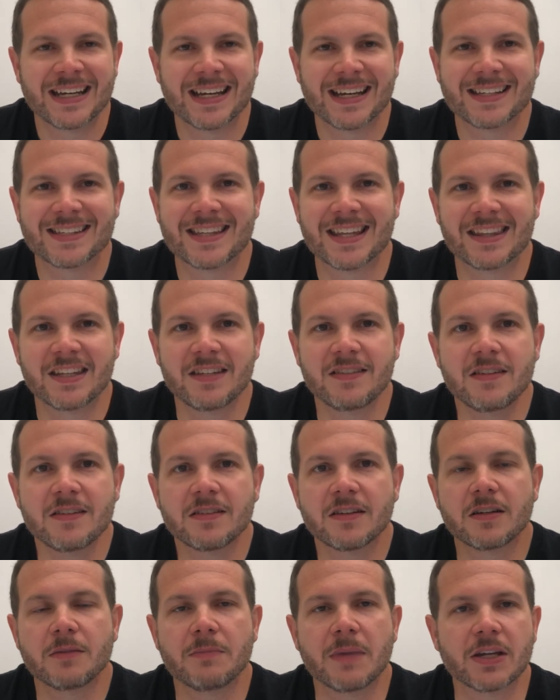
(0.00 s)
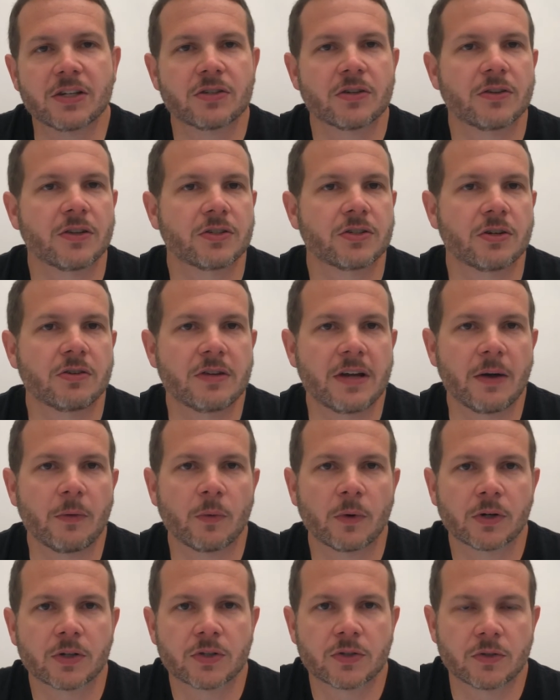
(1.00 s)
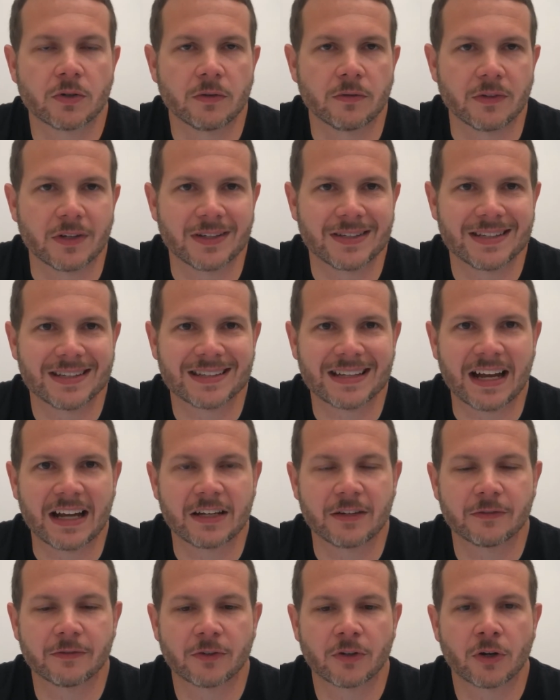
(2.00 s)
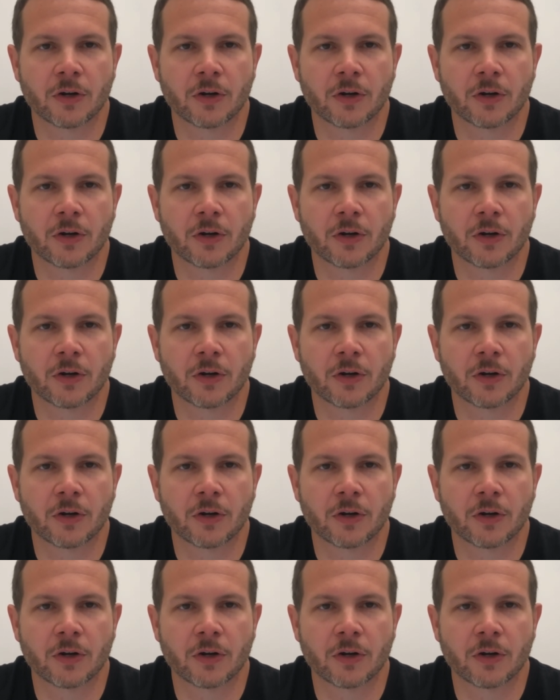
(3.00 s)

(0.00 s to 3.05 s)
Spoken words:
is that this is going to make sure that your network service is kind of,